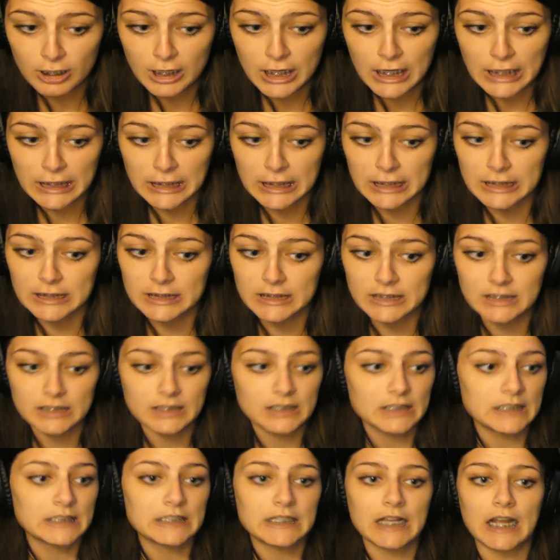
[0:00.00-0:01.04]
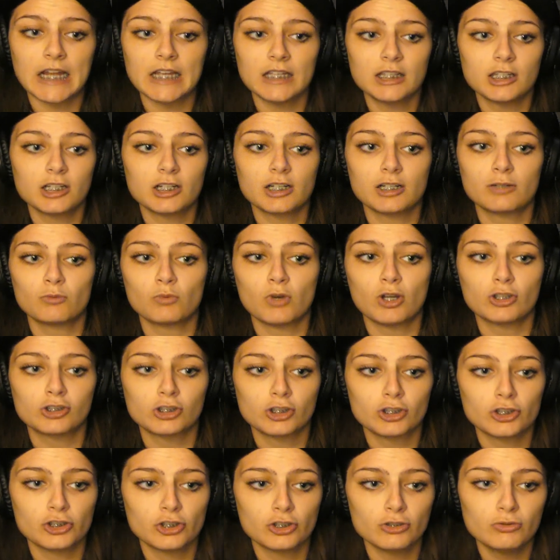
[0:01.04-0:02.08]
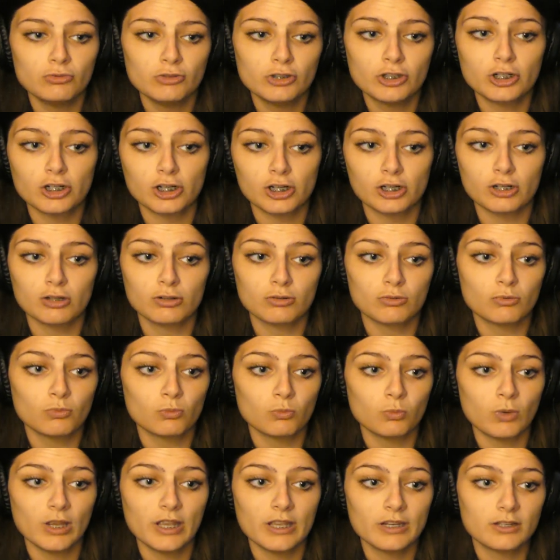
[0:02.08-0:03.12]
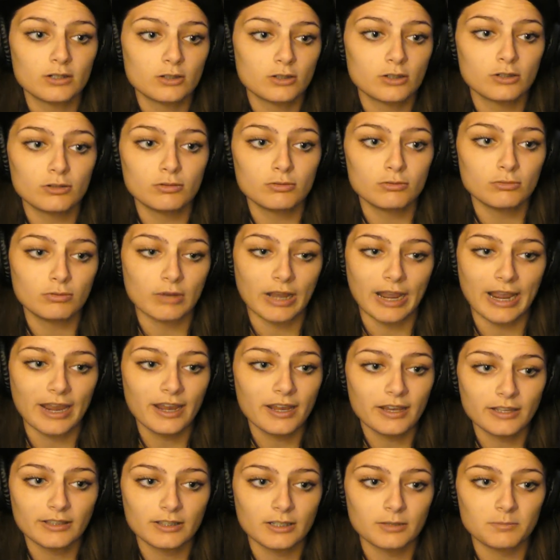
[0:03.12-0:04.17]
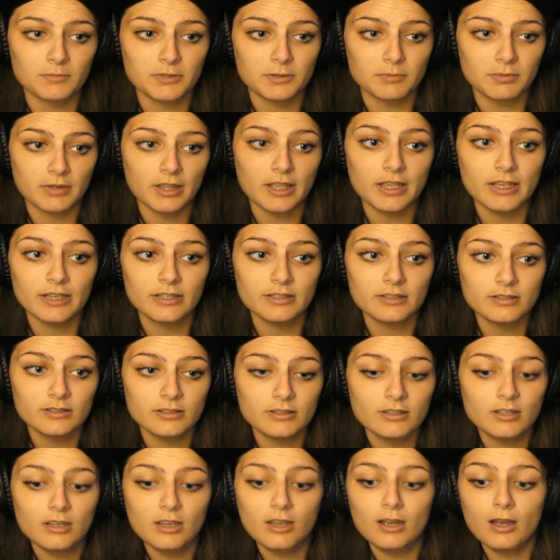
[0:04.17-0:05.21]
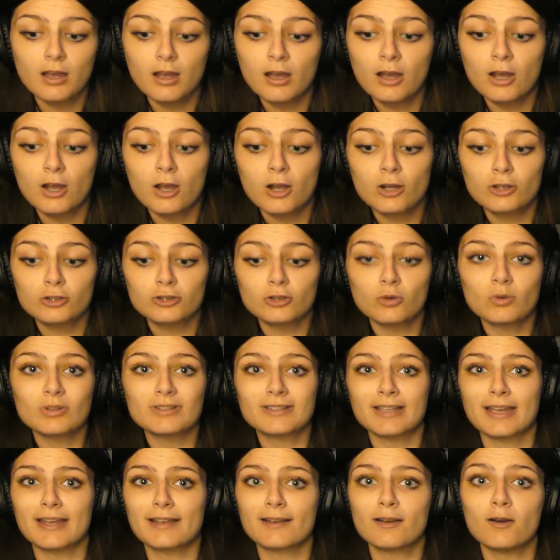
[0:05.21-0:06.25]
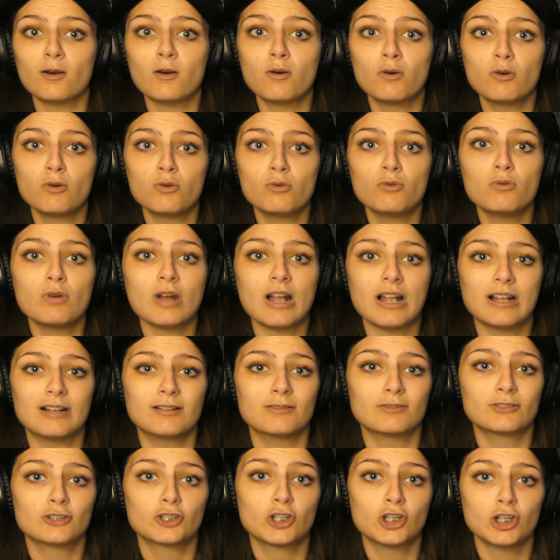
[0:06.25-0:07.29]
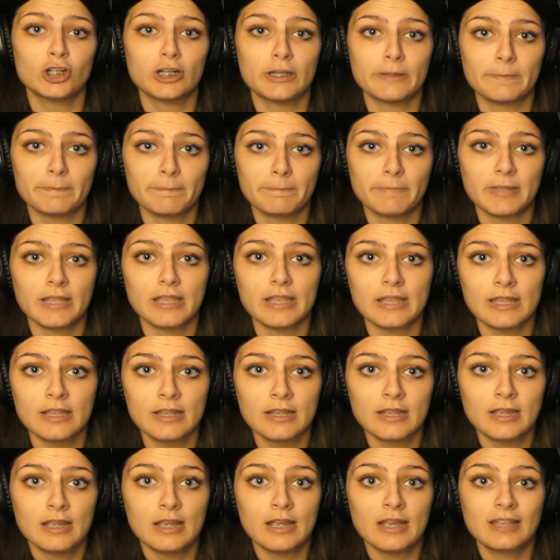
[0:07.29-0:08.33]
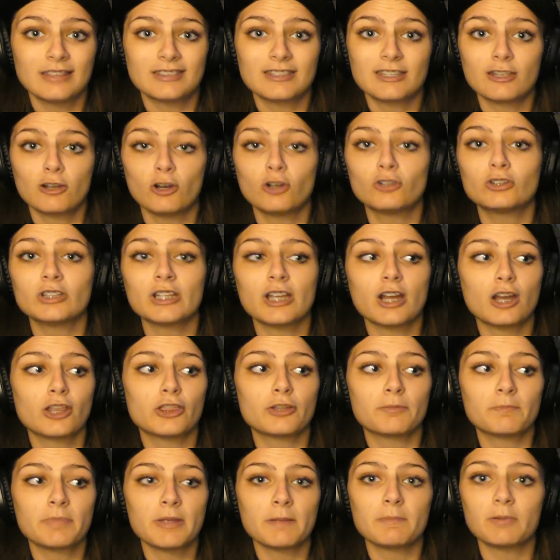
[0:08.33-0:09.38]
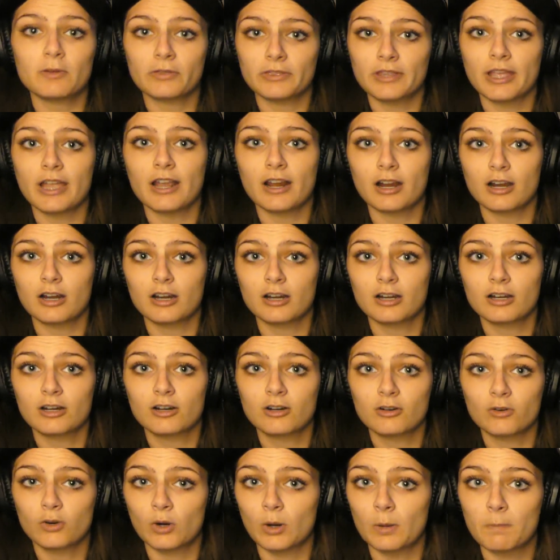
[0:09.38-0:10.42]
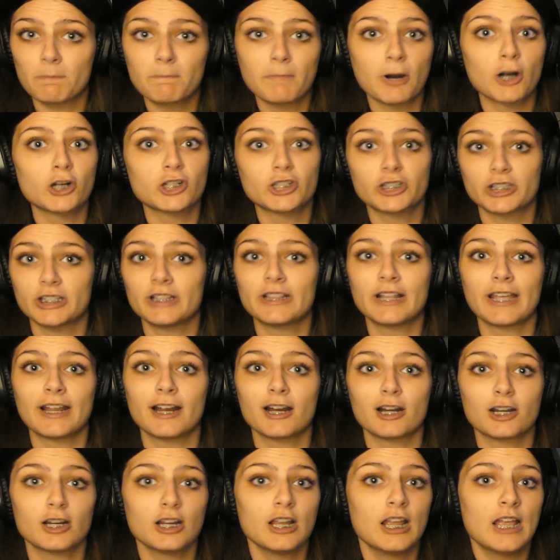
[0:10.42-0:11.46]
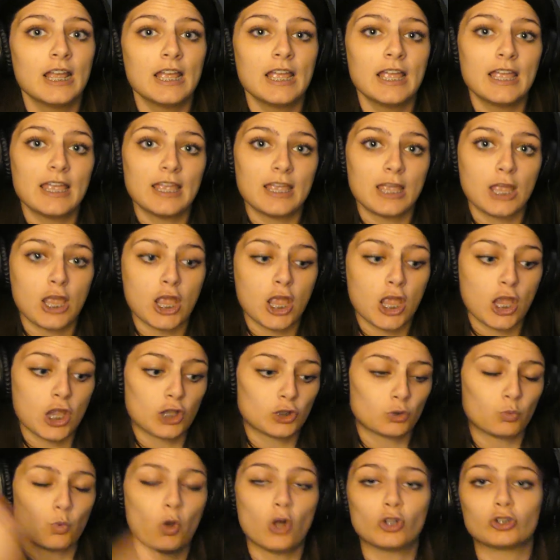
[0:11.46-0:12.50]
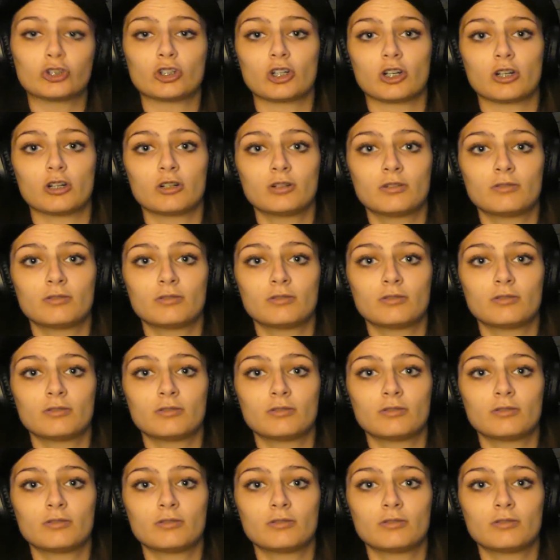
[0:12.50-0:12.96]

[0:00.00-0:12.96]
Because Skyler and Walter Jr. went to Hank and them's place. So it's like, who else could it be? The only other people there, or person there, is Walter.